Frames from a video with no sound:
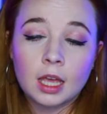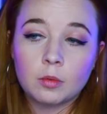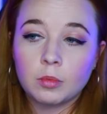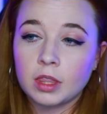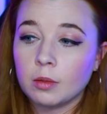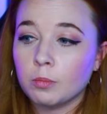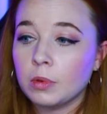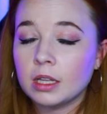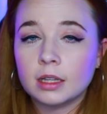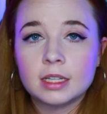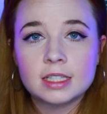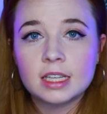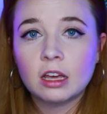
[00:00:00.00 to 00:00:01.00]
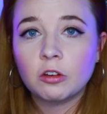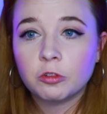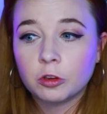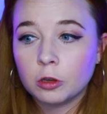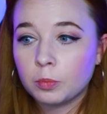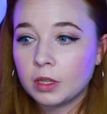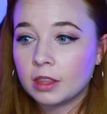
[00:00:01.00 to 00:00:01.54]
I mean, the meal itself
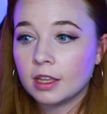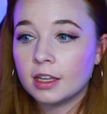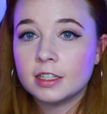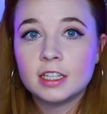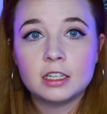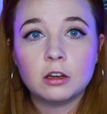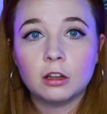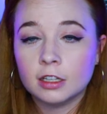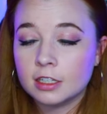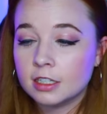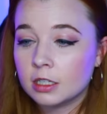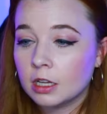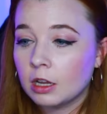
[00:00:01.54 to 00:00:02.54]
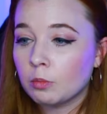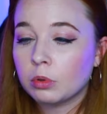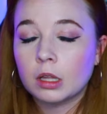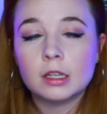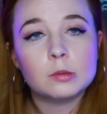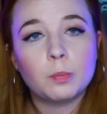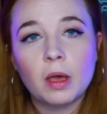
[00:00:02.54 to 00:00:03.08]
could be $30
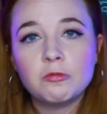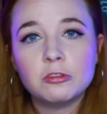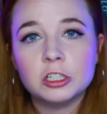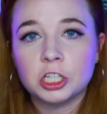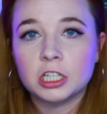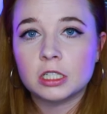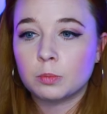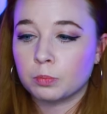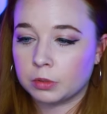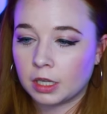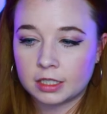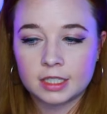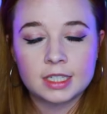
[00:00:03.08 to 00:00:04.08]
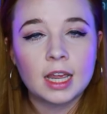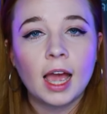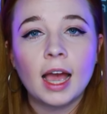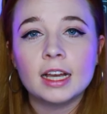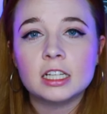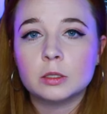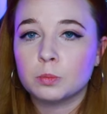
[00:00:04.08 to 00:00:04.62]
plus beverages plus
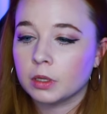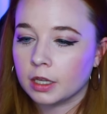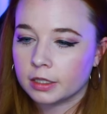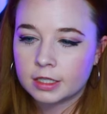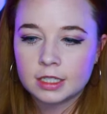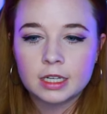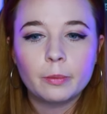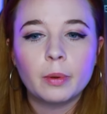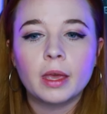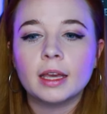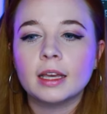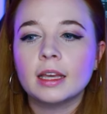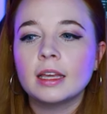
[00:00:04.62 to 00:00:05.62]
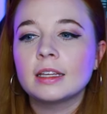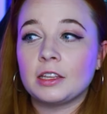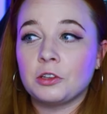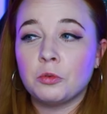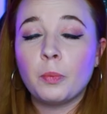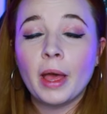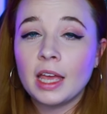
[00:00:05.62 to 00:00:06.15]
tax plus tipping.
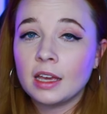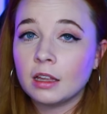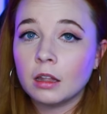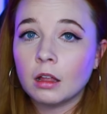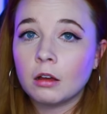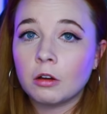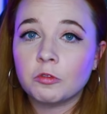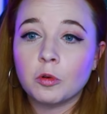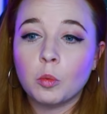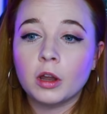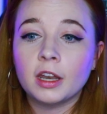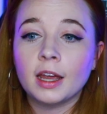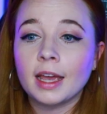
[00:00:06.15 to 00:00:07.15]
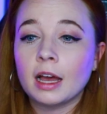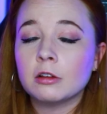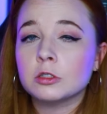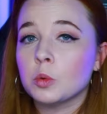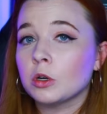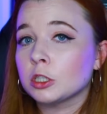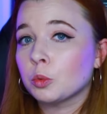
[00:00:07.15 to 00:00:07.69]
You're paying a lot for one night out
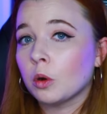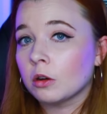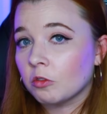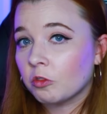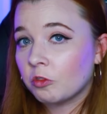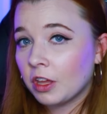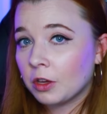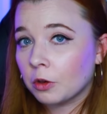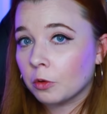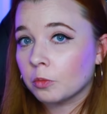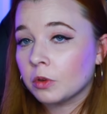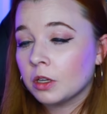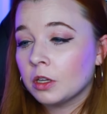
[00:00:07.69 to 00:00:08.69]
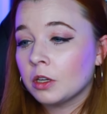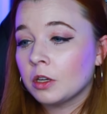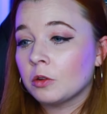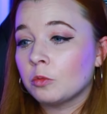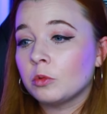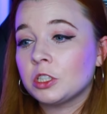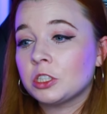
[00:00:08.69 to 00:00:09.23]
to watch one film,
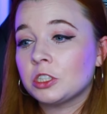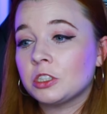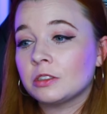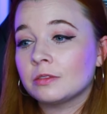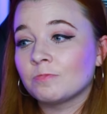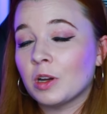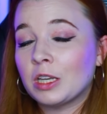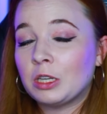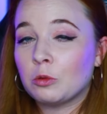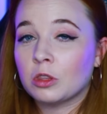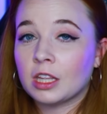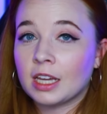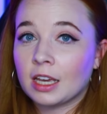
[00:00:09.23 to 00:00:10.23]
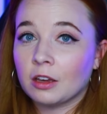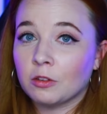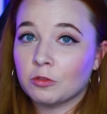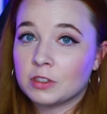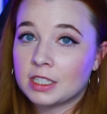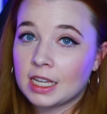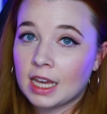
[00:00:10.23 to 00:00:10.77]
which when you think
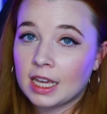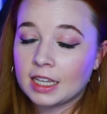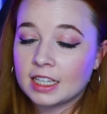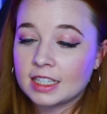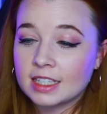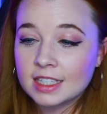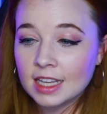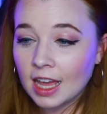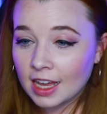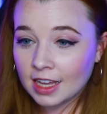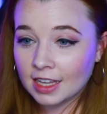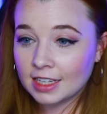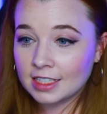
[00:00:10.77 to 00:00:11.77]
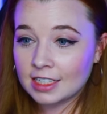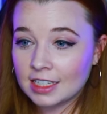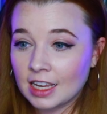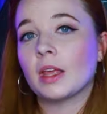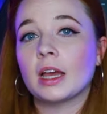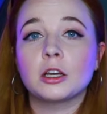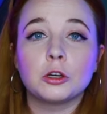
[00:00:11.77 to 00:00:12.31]
of staying inside
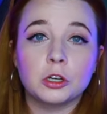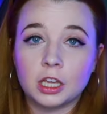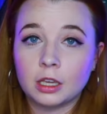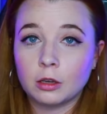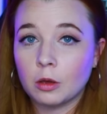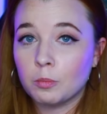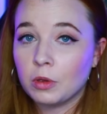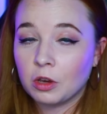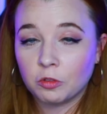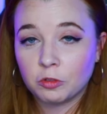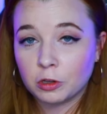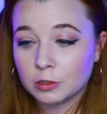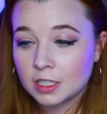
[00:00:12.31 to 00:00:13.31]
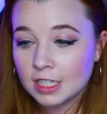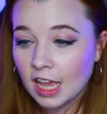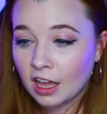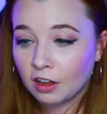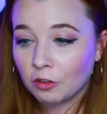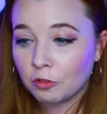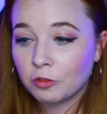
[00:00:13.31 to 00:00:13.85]
and cooking a meal for
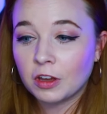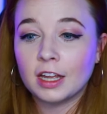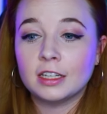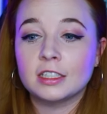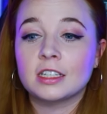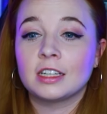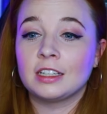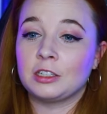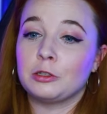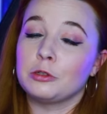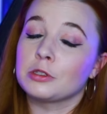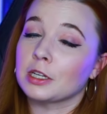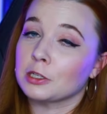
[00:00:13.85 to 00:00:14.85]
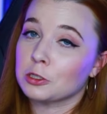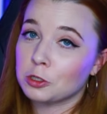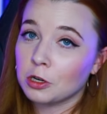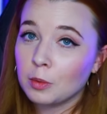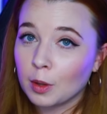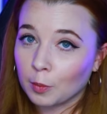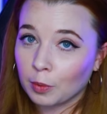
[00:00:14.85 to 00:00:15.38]
yourself and using a
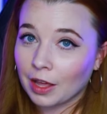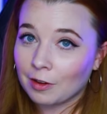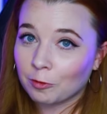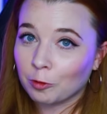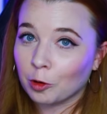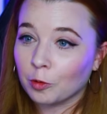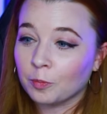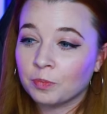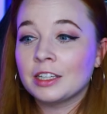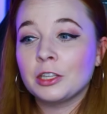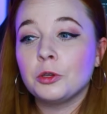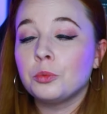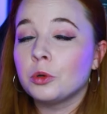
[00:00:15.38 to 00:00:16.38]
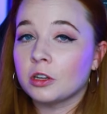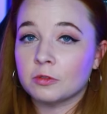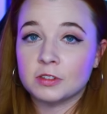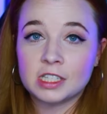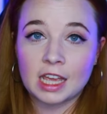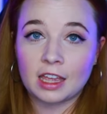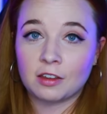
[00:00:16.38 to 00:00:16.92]
streaming platform, you would have
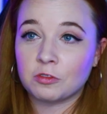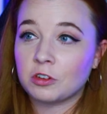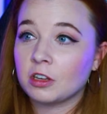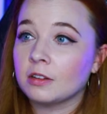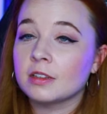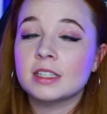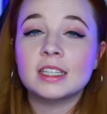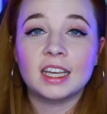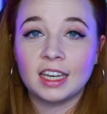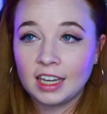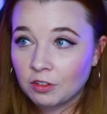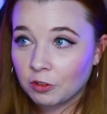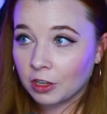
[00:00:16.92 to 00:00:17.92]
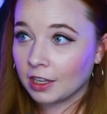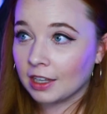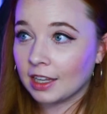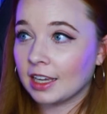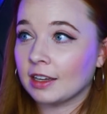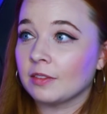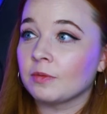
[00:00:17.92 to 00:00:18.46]
saved
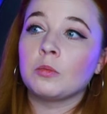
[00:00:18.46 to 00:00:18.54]
significantly.